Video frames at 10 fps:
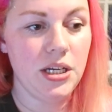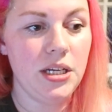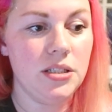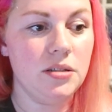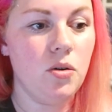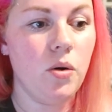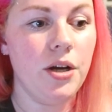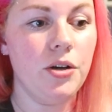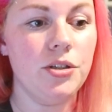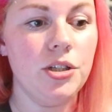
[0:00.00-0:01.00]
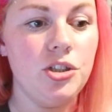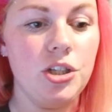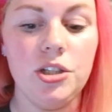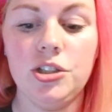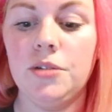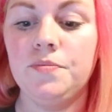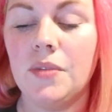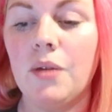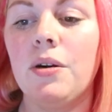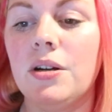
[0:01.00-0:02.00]
He is quite a good judge,
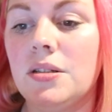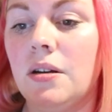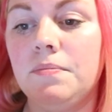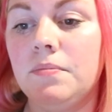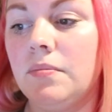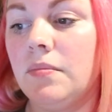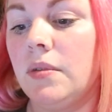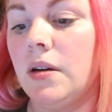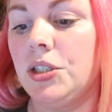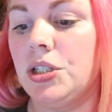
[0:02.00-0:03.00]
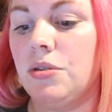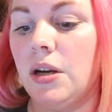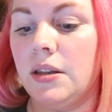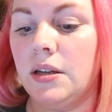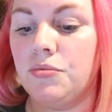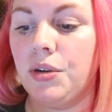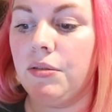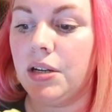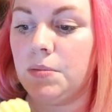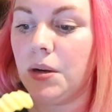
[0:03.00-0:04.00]
whereas I just like things really,
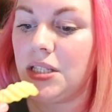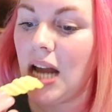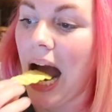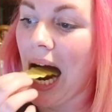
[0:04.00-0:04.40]
really spicy.